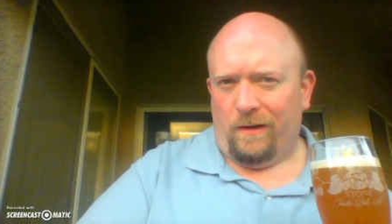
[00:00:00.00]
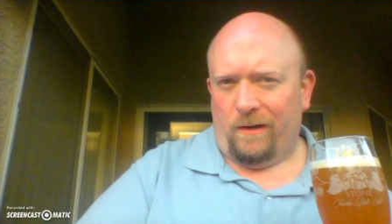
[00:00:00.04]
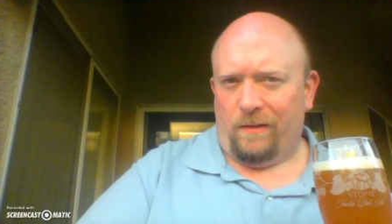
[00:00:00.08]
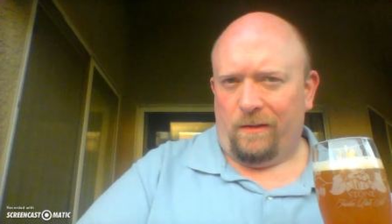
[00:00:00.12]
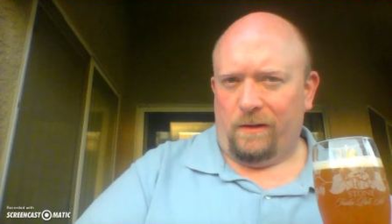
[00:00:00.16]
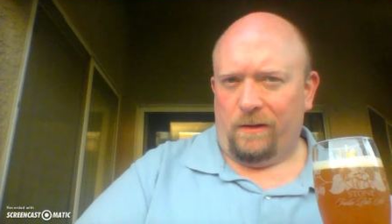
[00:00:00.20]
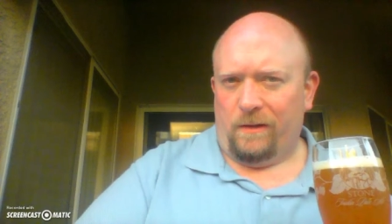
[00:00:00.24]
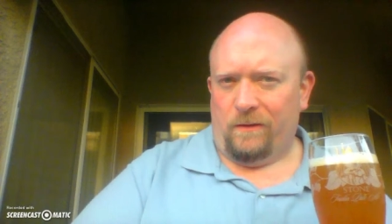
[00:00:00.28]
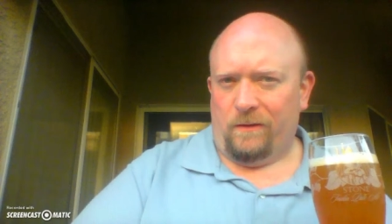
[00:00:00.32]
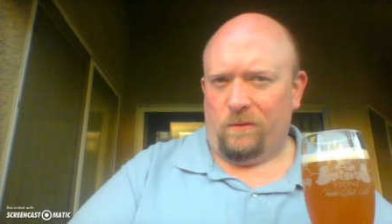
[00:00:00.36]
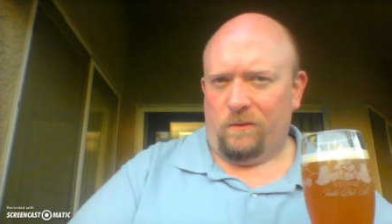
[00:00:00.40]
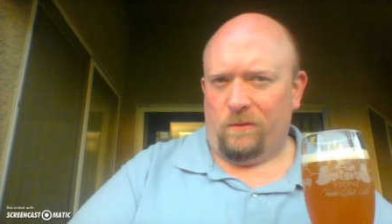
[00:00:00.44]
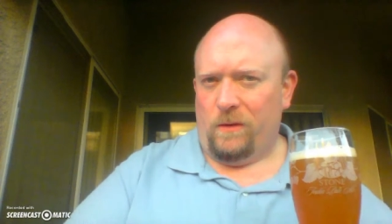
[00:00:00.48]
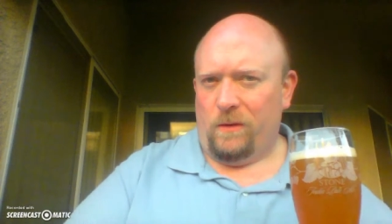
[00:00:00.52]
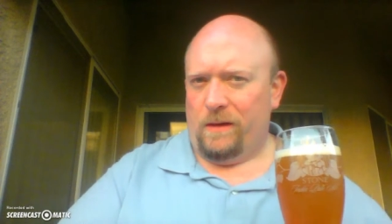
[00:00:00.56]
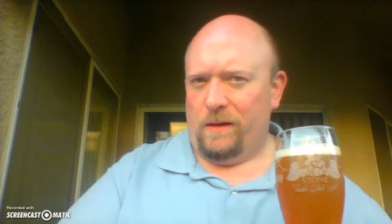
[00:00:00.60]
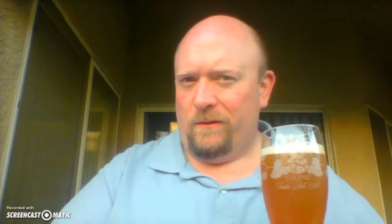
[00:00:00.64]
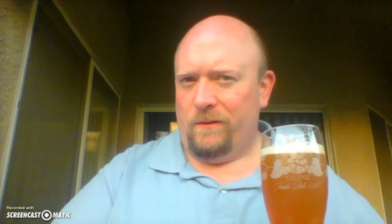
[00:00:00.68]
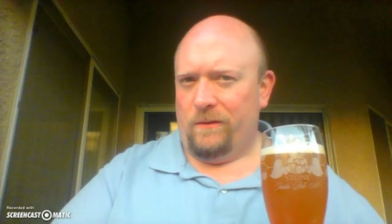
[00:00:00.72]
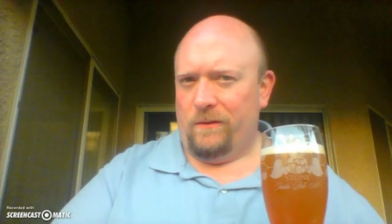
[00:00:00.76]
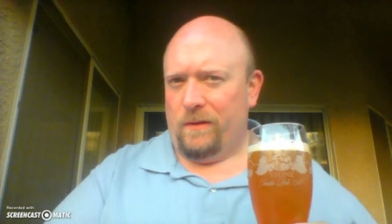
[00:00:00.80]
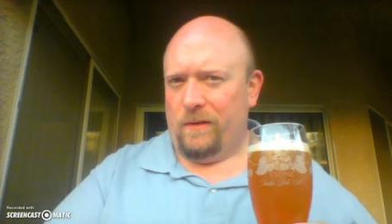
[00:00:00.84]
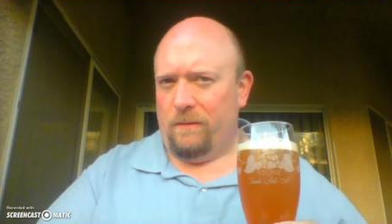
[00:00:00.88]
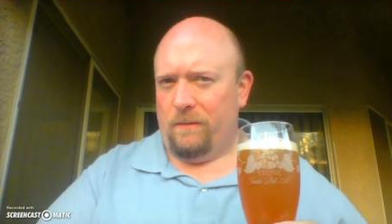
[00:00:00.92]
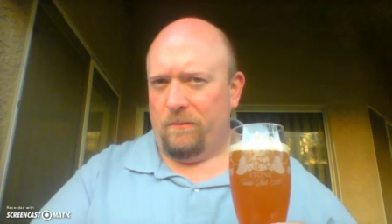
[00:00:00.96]
I think the
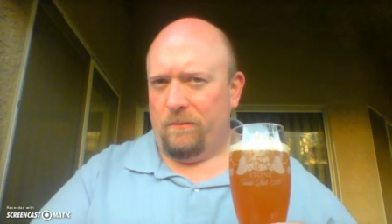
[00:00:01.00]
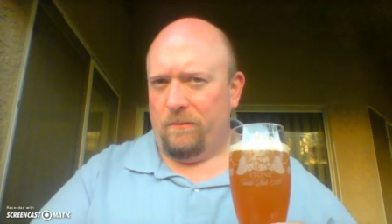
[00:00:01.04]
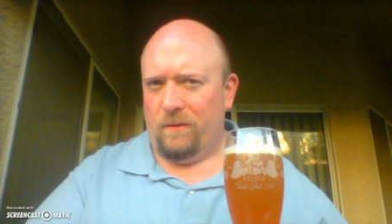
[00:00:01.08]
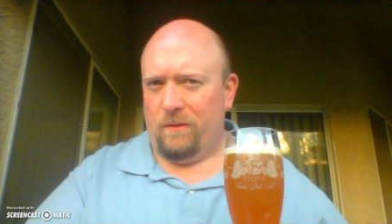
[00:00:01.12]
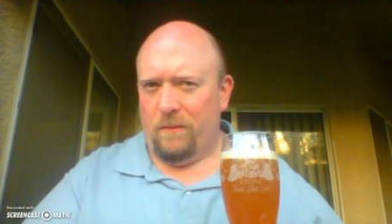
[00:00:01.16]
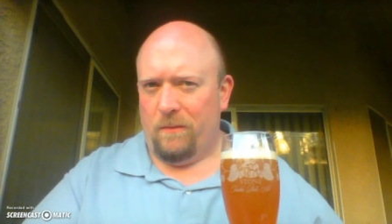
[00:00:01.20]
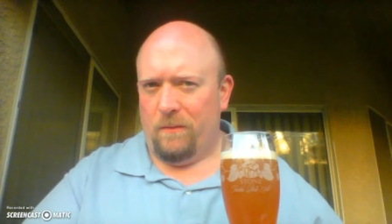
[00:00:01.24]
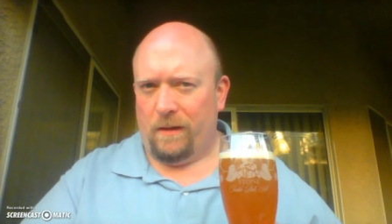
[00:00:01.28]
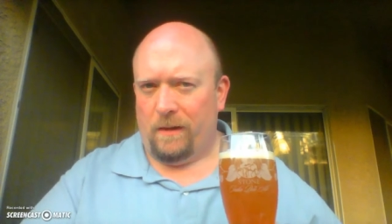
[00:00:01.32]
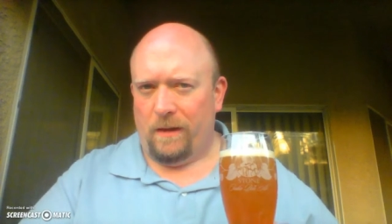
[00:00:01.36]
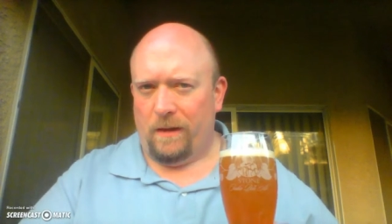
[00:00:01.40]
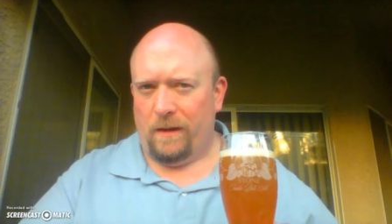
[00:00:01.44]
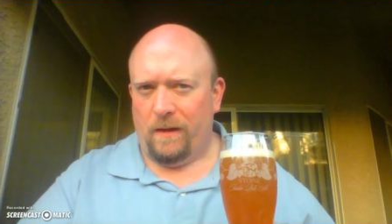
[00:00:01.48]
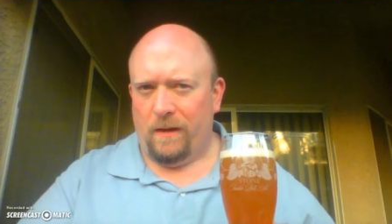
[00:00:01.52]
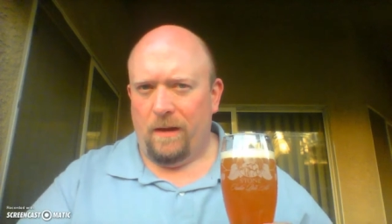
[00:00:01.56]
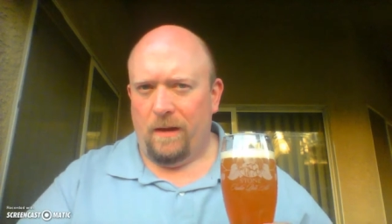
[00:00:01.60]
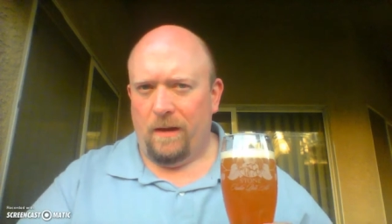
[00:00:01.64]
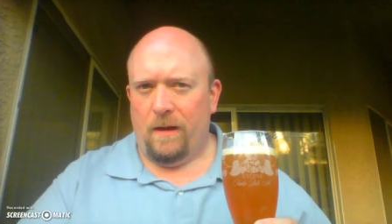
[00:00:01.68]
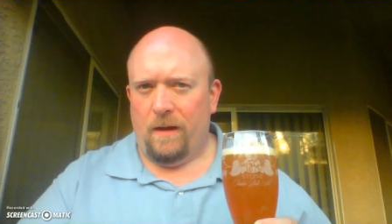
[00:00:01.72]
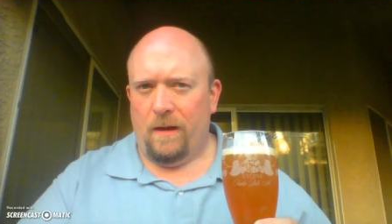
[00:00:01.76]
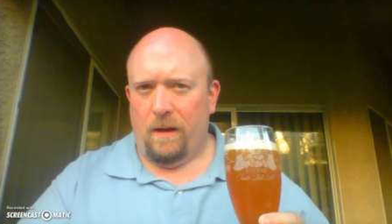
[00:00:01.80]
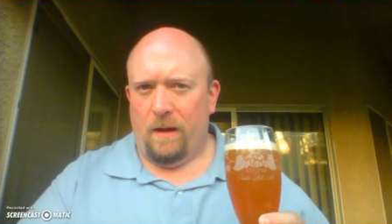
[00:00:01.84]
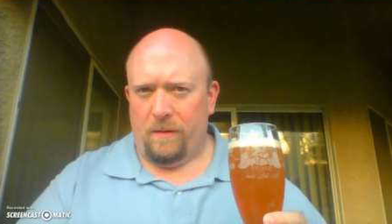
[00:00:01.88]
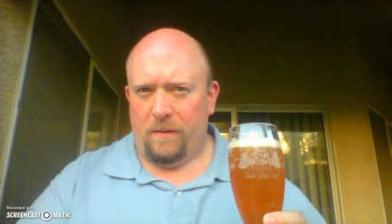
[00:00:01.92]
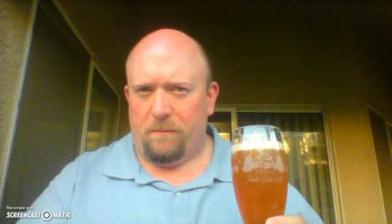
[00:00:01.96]
sweetness that I'm smelling,
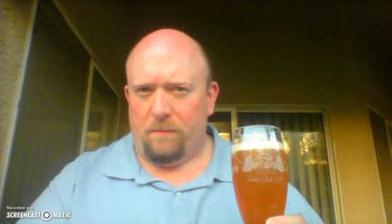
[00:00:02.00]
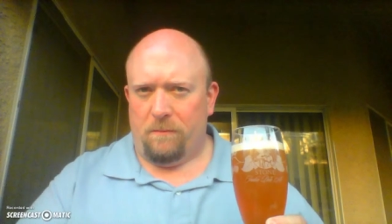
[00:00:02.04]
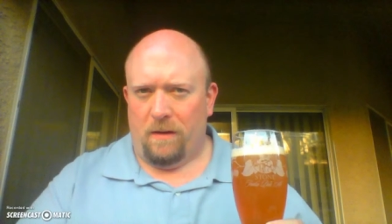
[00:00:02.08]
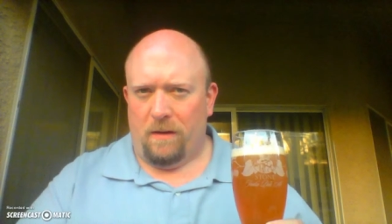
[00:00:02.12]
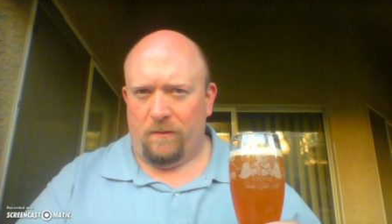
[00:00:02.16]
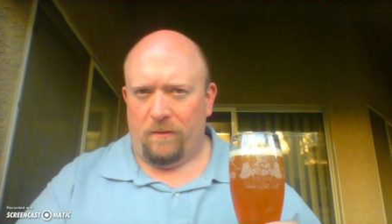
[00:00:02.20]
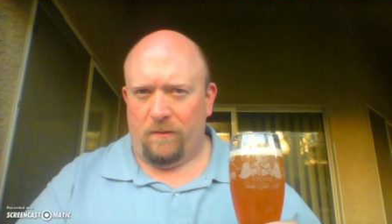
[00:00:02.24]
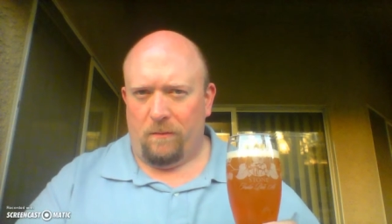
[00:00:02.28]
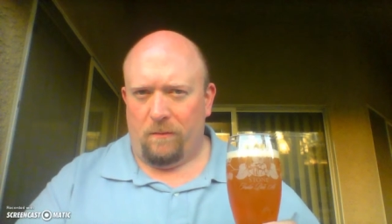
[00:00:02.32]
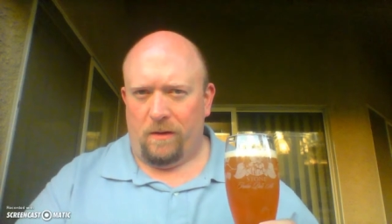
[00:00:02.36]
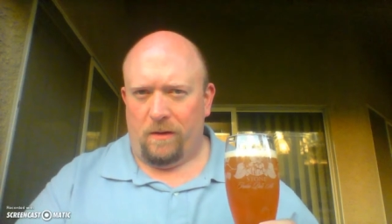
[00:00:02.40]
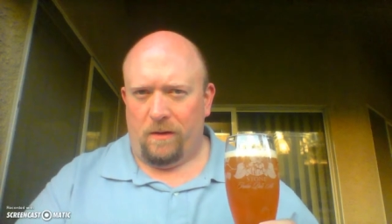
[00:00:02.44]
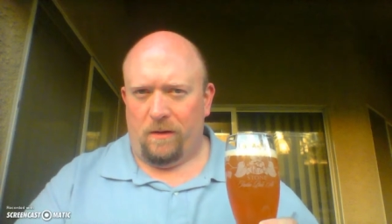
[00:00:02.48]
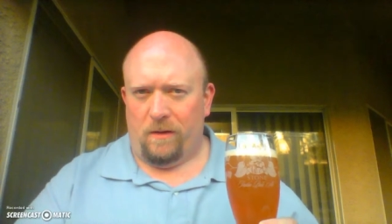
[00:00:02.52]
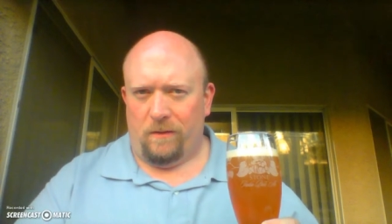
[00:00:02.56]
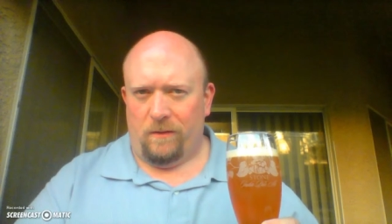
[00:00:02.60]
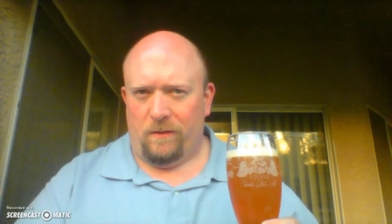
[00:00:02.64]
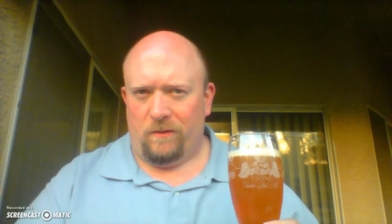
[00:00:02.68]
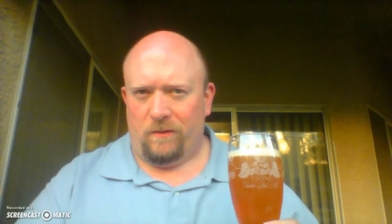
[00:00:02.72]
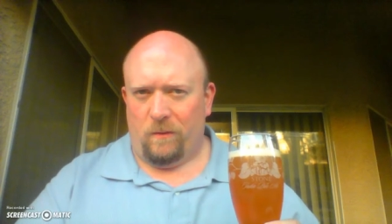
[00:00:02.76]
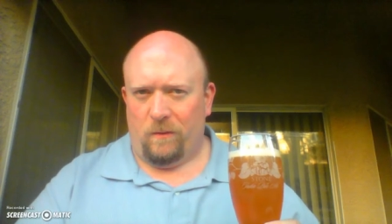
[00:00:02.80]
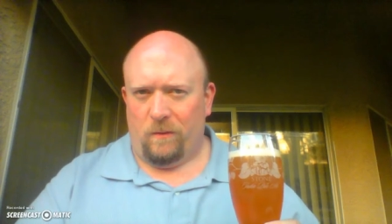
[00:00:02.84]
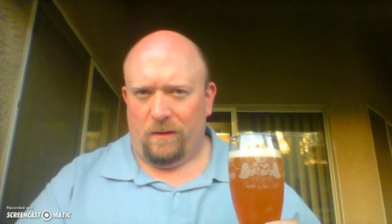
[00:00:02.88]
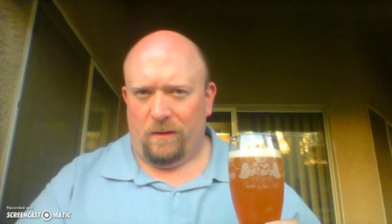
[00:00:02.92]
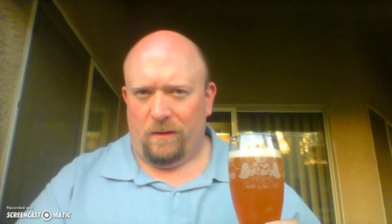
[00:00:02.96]
I mean above and beyond the
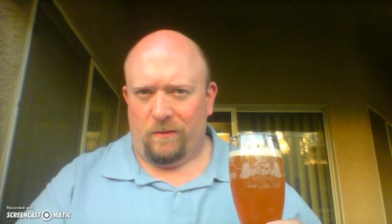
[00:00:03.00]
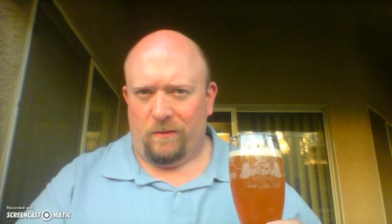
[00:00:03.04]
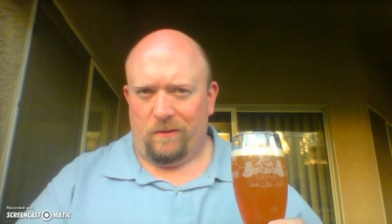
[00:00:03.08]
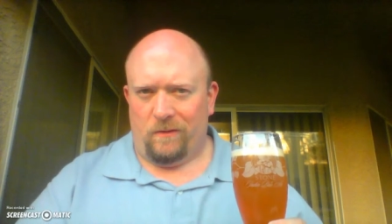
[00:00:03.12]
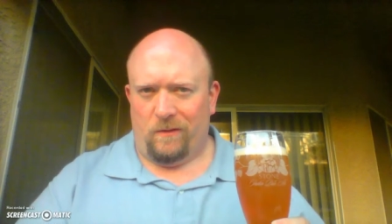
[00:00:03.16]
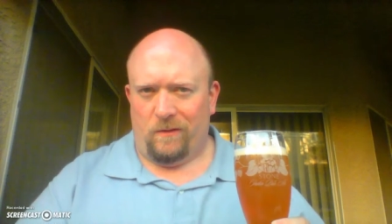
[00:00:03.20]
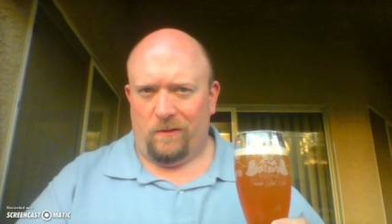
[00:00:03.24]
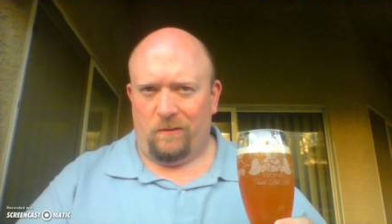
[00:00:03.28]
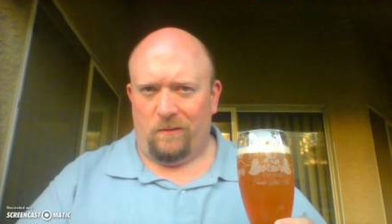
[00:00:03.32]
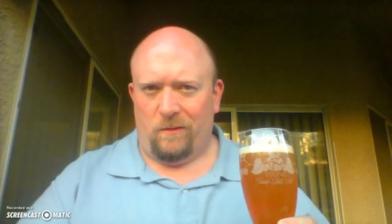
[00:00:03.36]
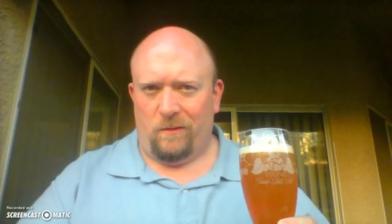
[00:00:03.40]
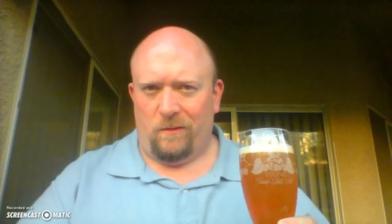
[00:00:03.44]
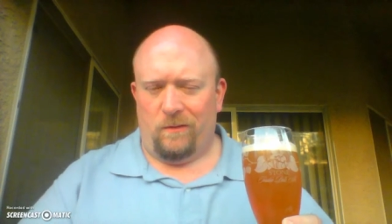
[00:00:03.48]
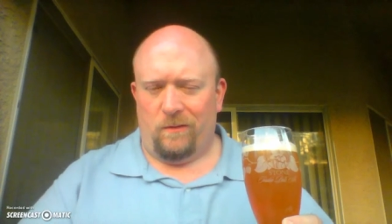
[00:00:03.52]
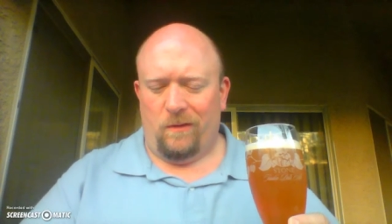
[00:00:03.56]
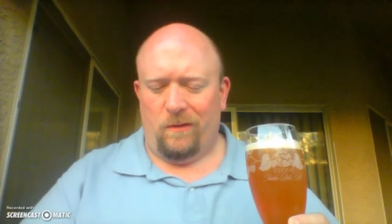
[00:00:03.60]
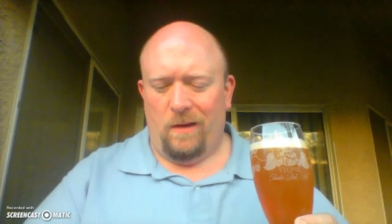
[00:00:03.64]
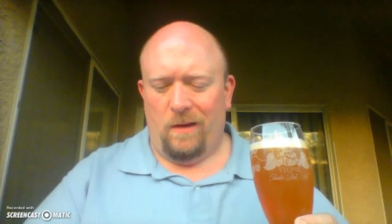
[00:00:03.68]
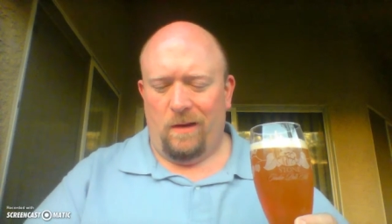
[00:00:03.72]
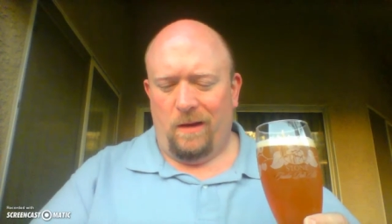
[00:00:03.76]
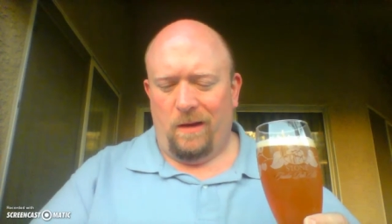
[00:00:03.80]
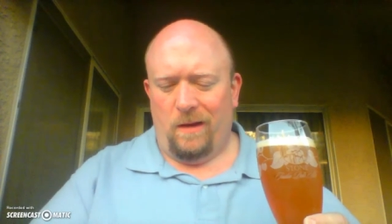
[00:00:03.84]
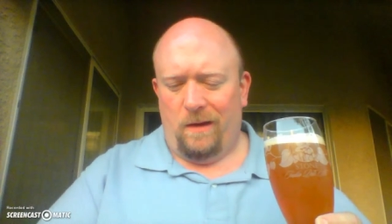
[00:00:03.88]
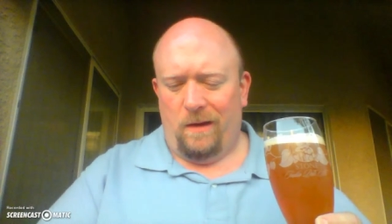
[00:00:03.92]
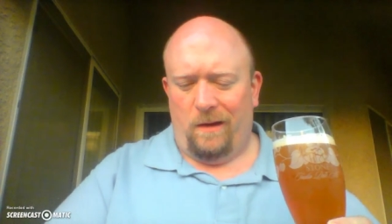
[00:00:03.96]
sweet of the citrus,
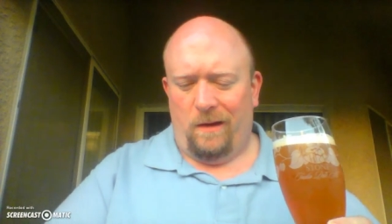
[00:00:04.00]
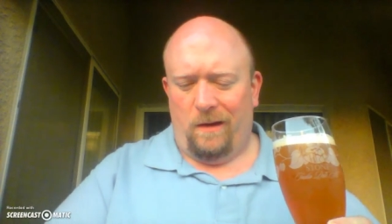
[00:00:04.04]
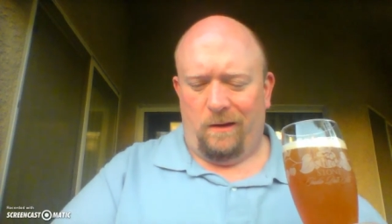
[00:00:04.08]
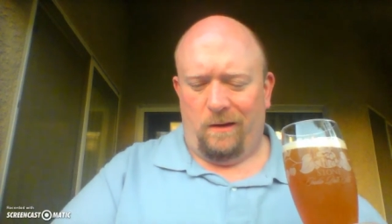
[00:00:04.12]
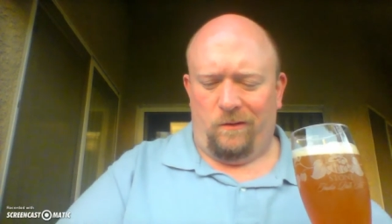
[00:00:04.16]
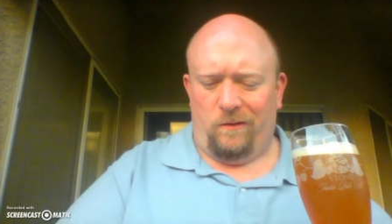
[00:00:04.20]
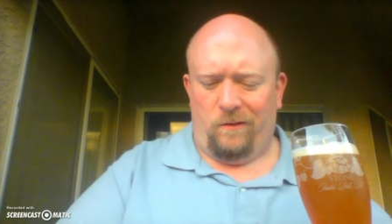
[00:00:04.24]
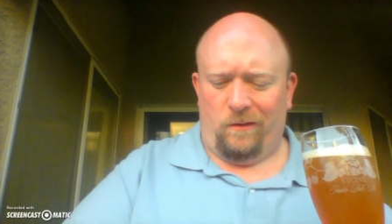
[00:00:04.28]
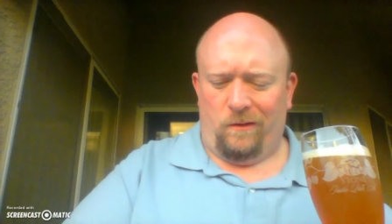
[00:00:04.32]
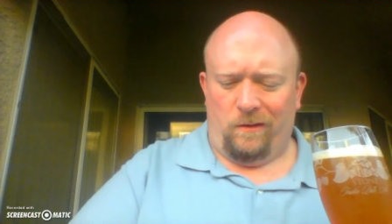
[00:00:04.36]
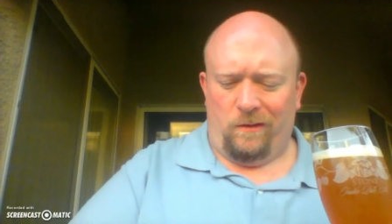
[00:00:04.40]
is